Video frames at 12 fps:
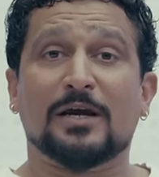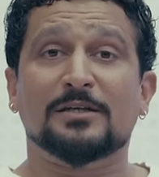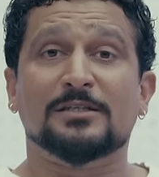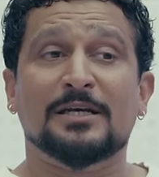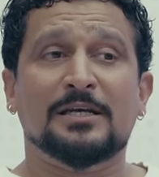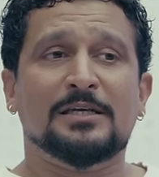
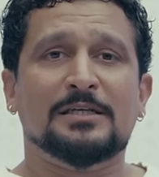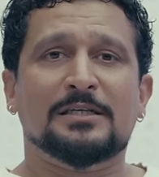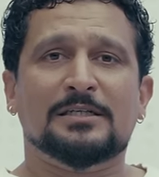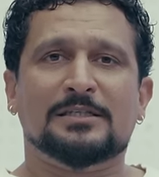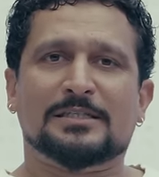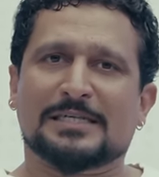has
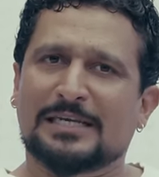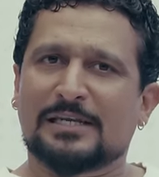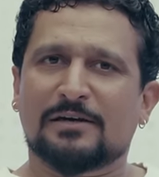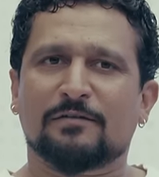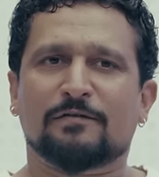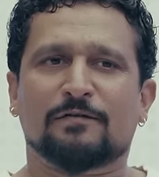
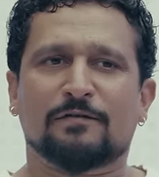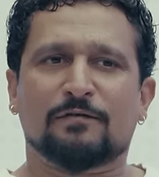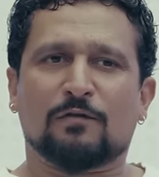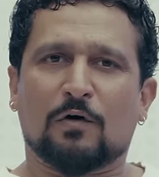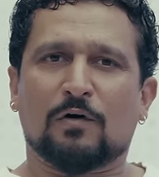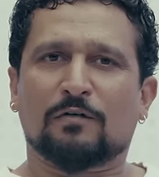skinnier
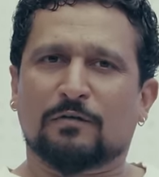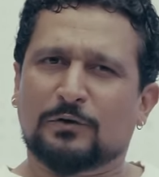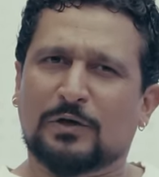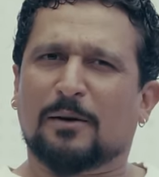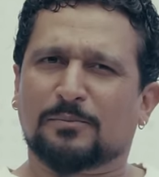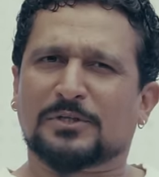for
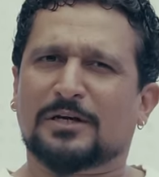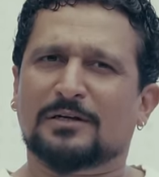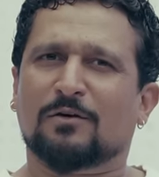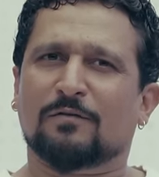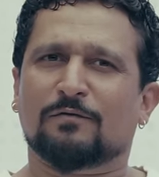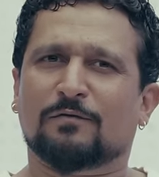upside
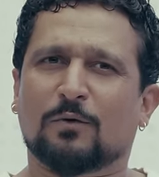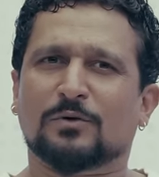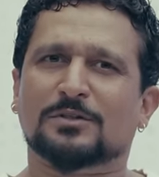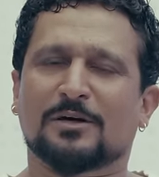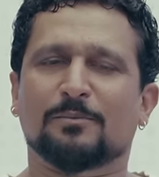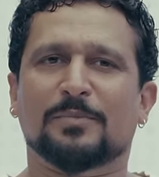down
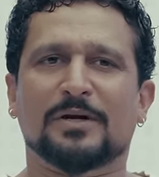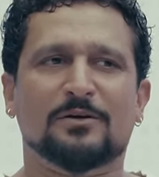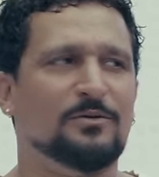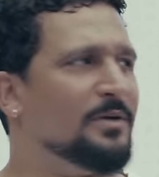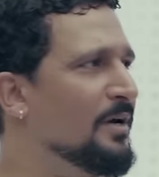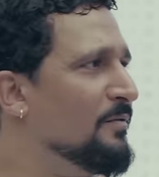forks compared to the